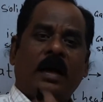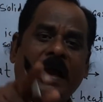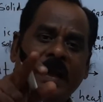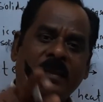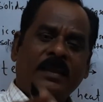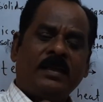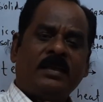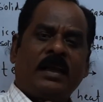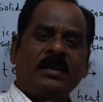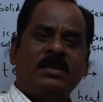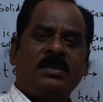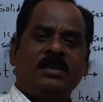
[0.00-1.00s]
at that
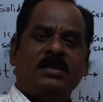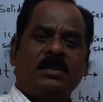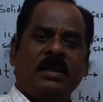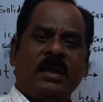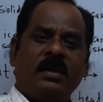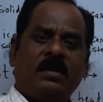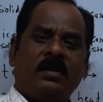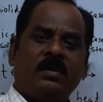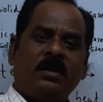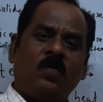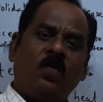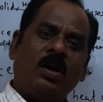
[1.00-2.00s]
transition state
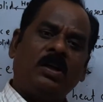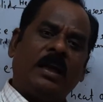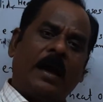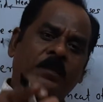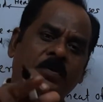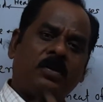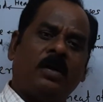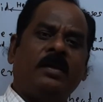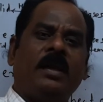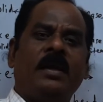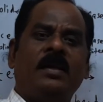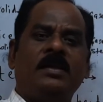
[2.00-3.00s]
the water absorbs
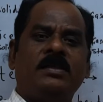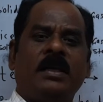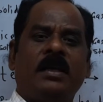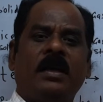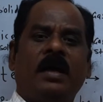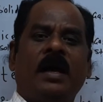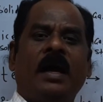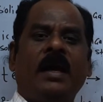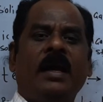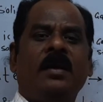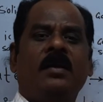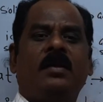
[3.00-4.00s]
the energy,
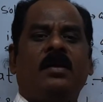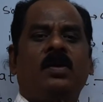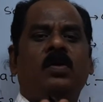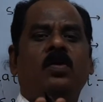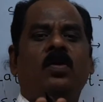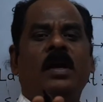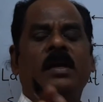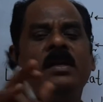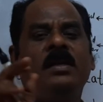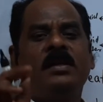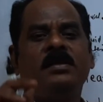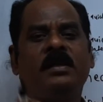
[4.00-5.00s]
again do not
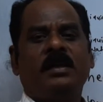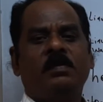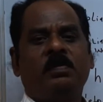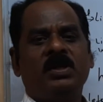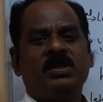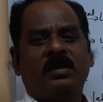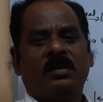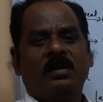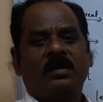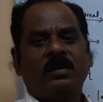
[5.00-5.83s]
increase the temperature.